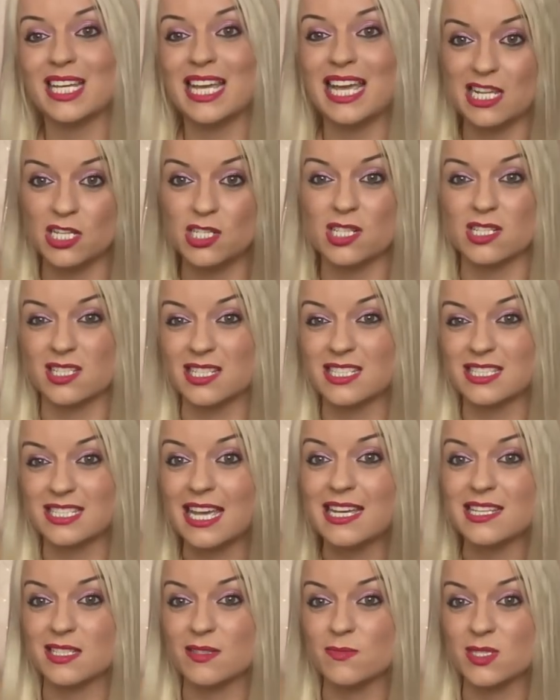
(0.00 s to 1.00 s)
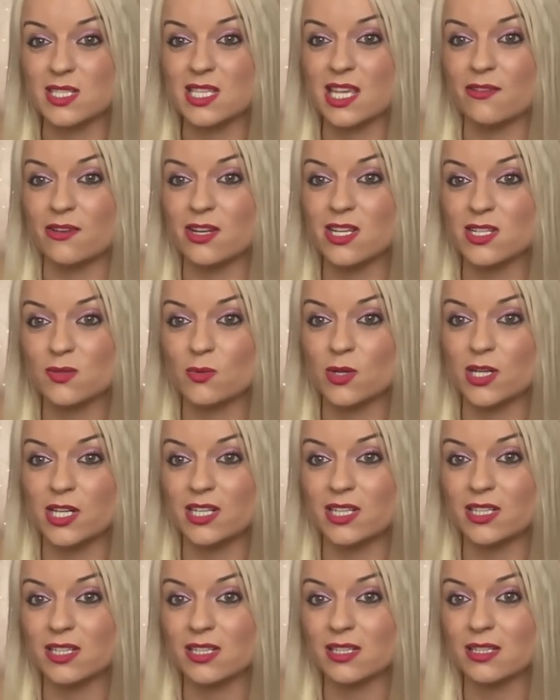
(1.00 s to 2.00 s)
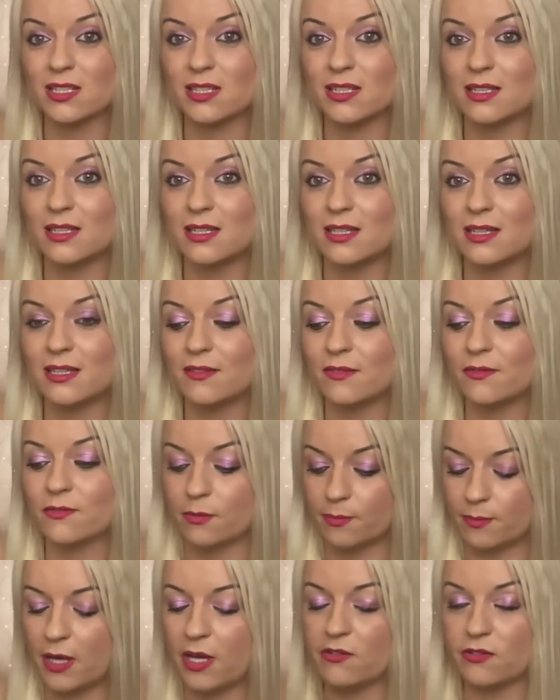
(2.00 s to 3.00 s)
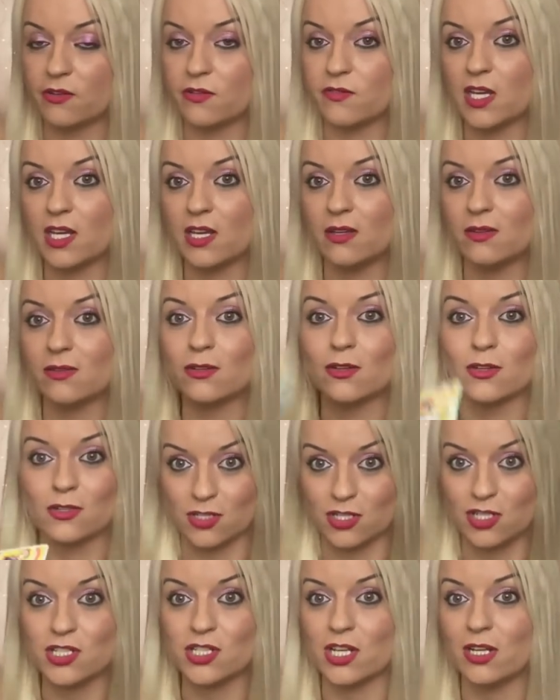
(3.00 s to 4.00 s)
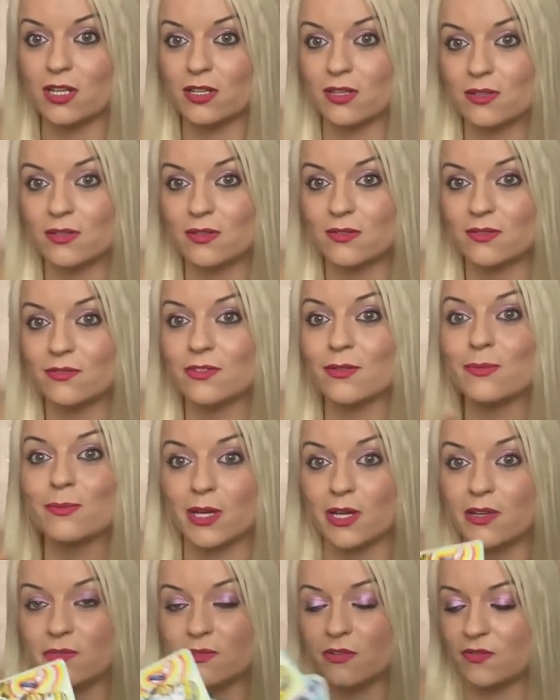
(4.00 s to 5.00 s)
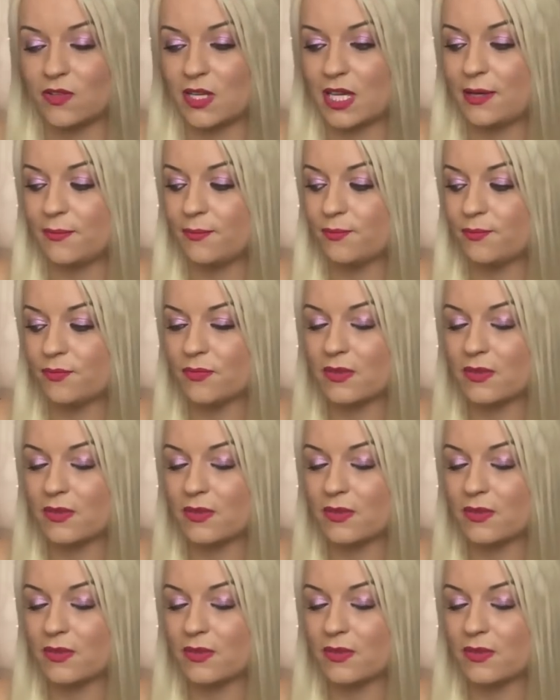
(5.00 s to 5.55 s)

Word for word: It's just going to take some serious work from both of you, not just you, from both of you.